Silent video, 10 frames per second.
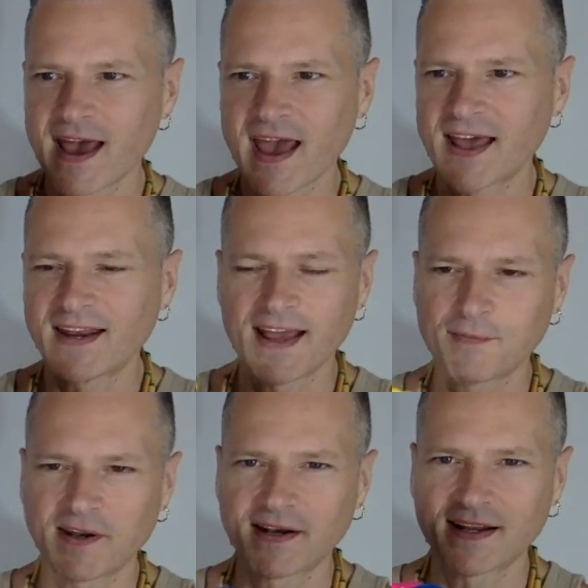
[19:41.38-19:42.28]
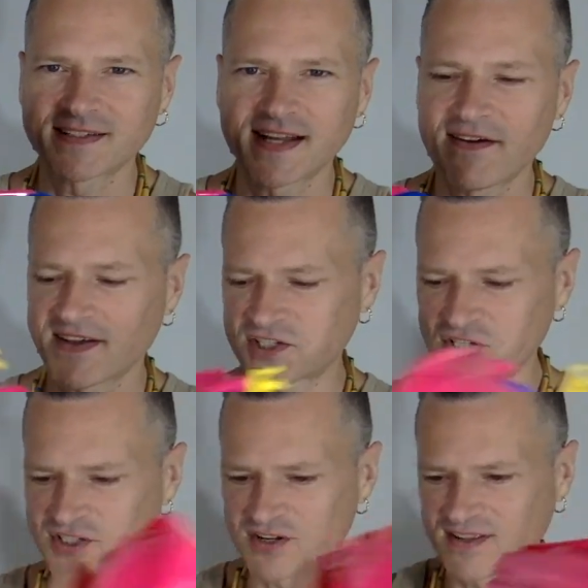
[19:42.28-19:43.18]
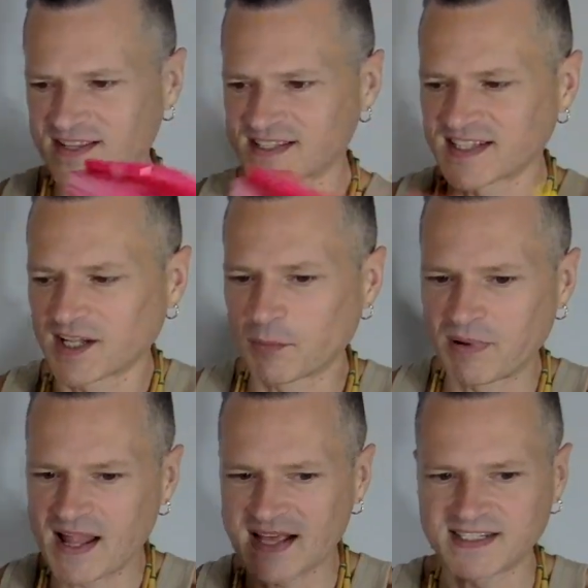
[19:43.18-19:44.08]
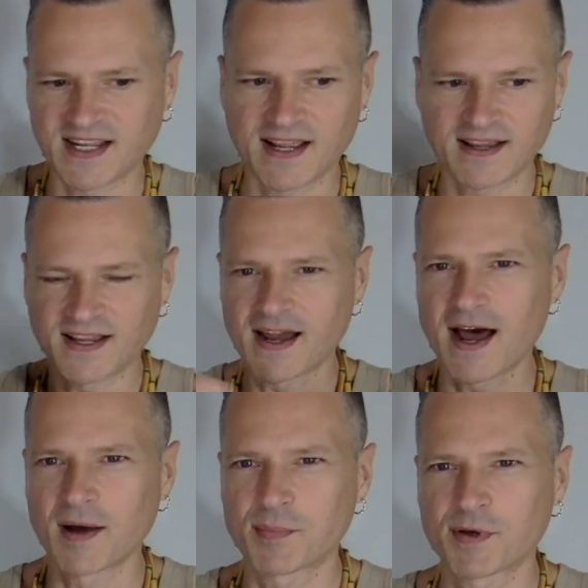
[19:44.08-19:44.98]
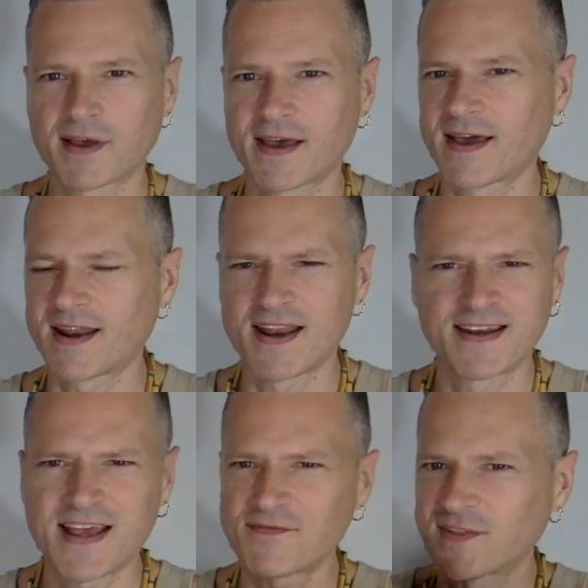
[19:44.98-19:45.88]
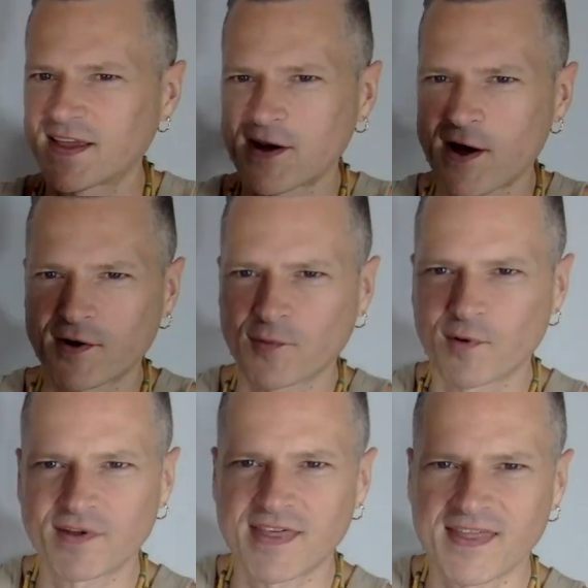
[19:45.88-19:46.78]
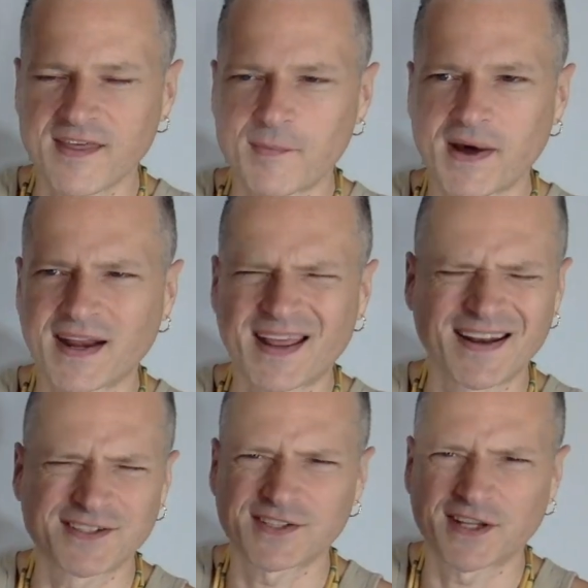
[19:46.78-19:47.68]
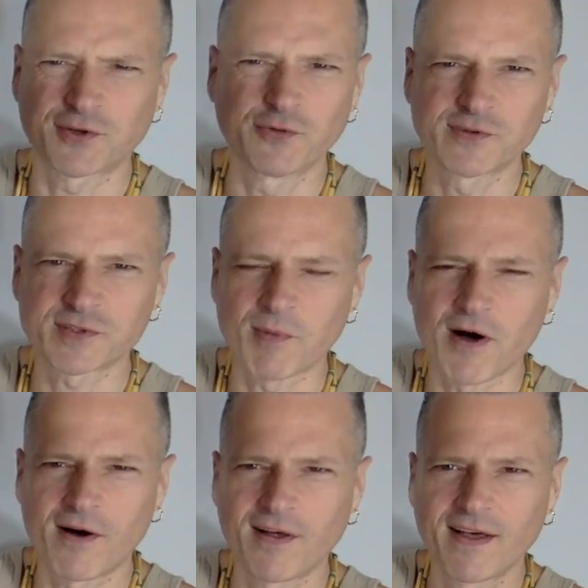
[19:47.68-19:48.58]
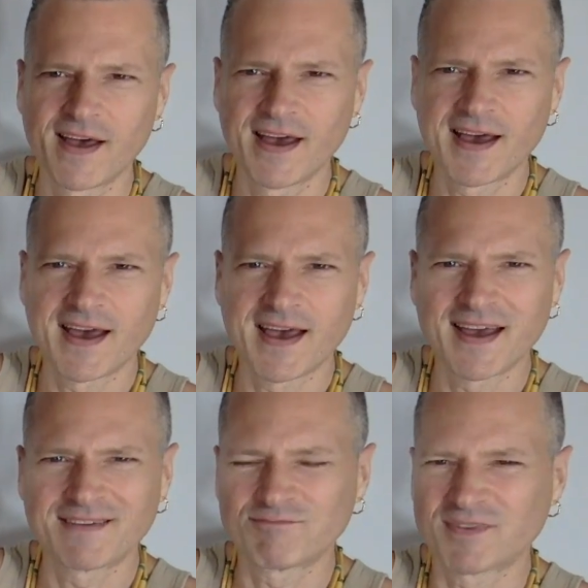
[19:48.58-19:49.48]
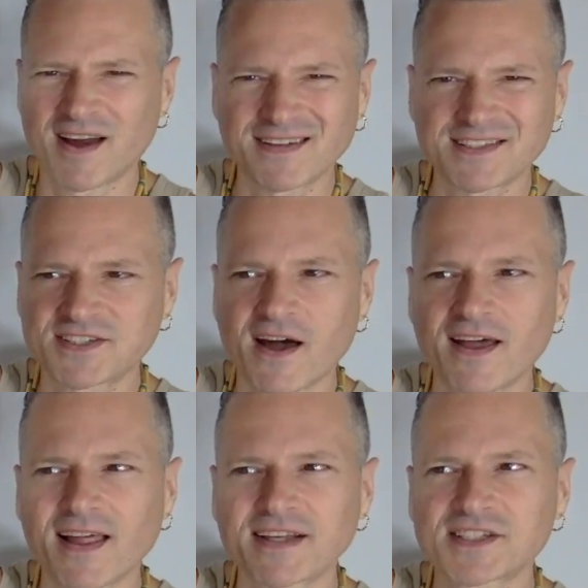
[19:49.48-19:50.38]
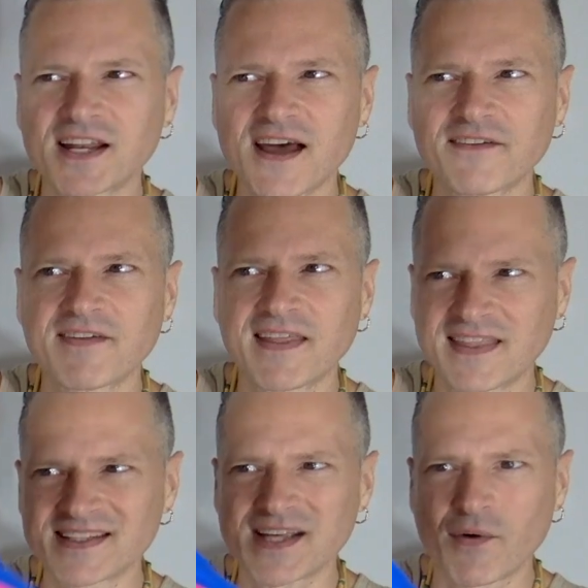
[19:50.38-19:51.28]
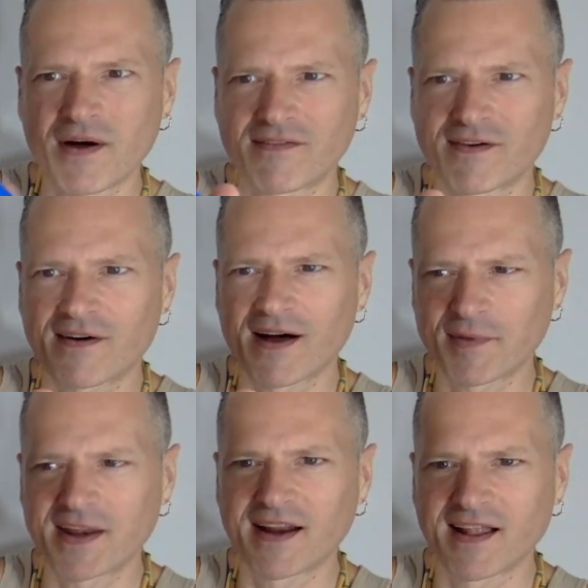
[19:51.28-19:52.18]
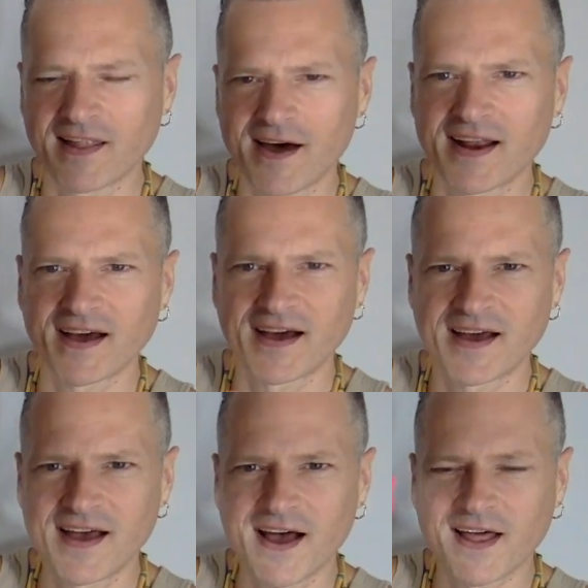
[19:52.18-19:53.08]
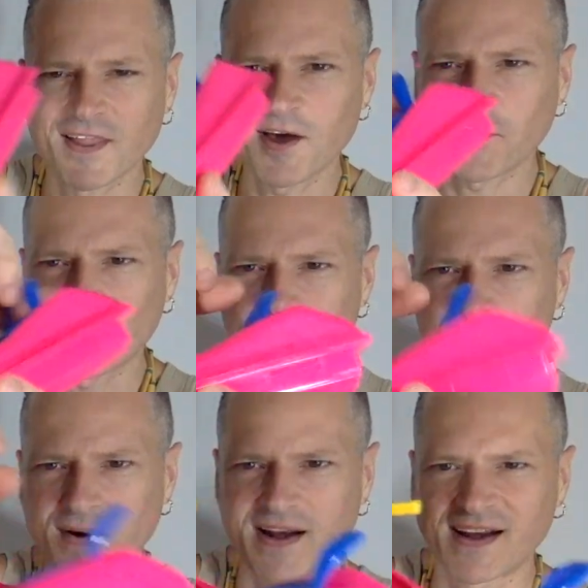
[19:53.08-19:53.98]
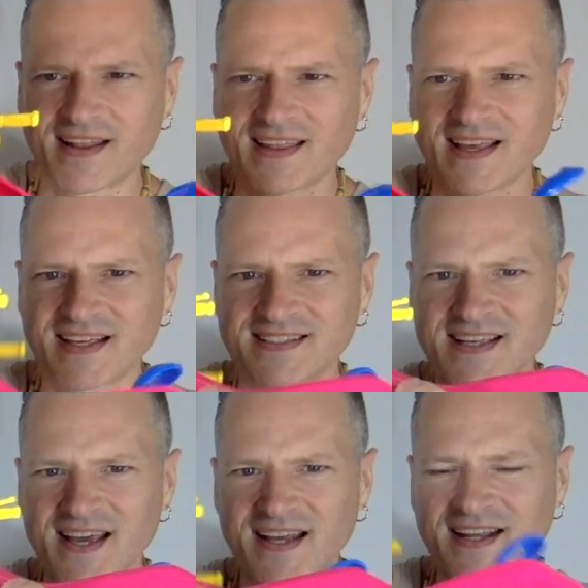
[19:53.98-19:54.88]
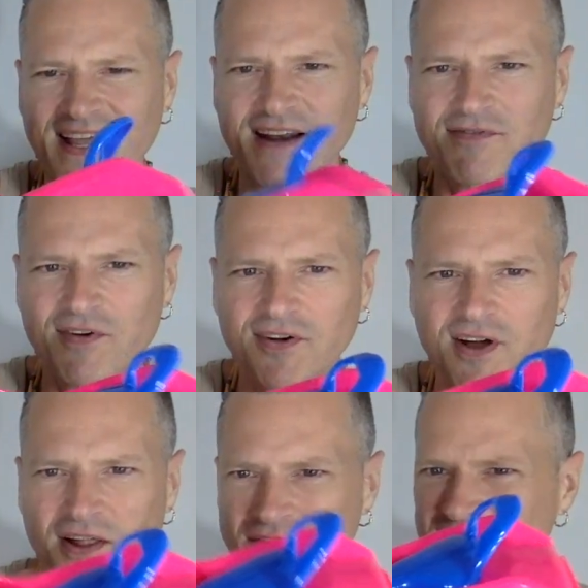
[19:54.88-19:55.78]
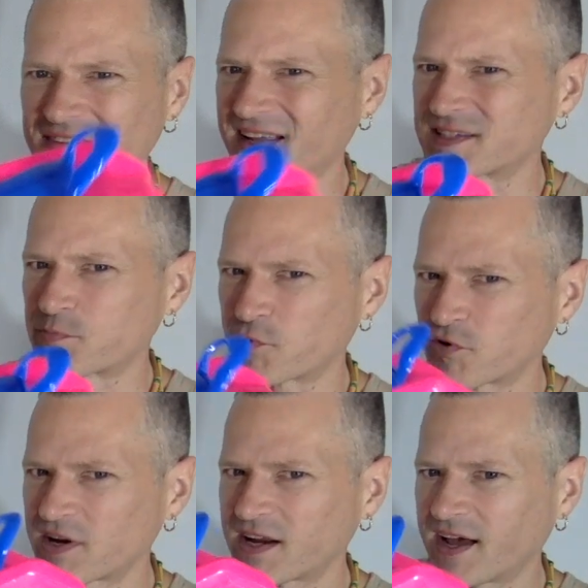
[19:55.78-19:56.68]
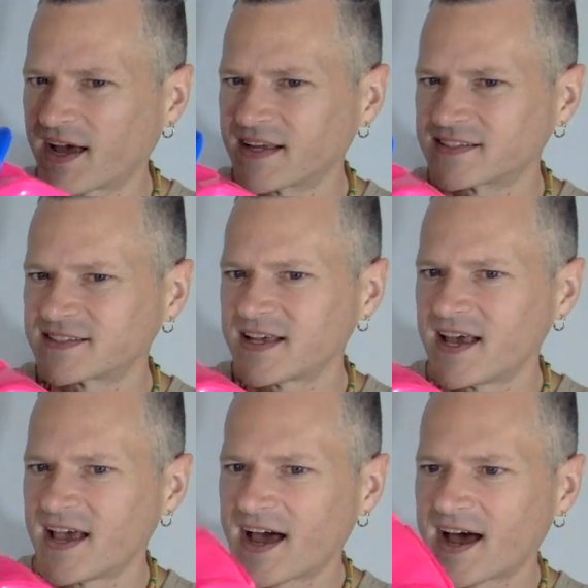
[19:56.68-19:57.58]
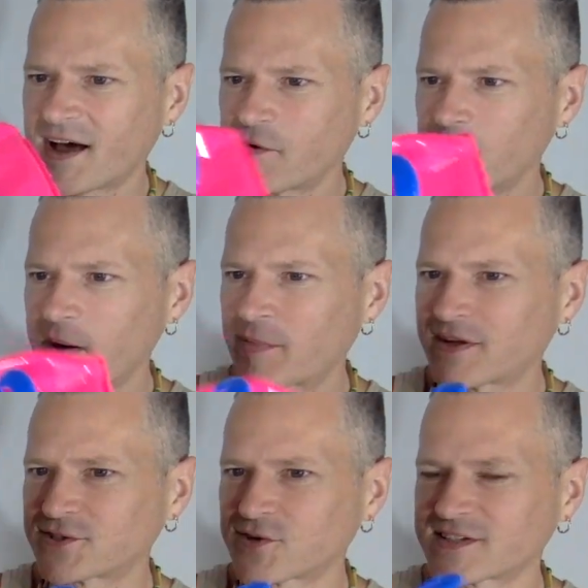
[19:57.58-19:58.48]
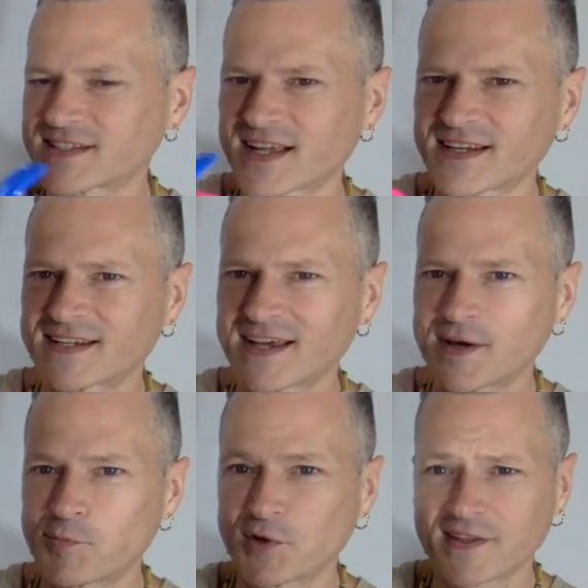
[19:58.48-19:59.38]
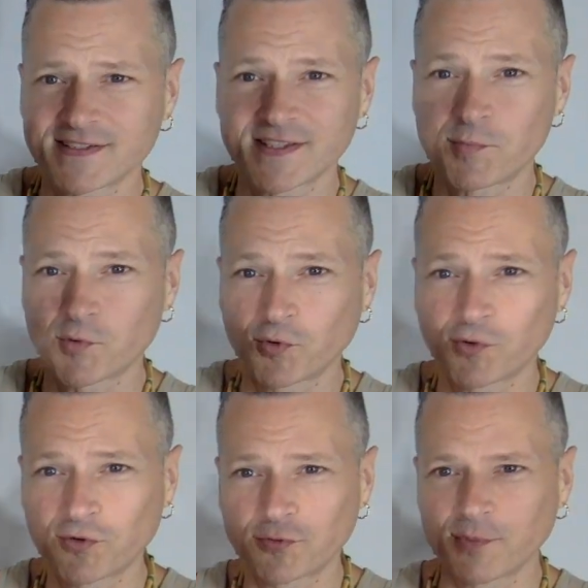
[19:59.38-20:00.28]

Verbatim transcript: And I mean, it doesn't have, it's just this little plastic cup. And definitely not worth the money. And it's like too small and not stylized enough. This, however, I mean, a lot of a lot of work went into this to get it for a dollar fifty. It's pretty nice. Uh, it might be interesting to put this in the pool.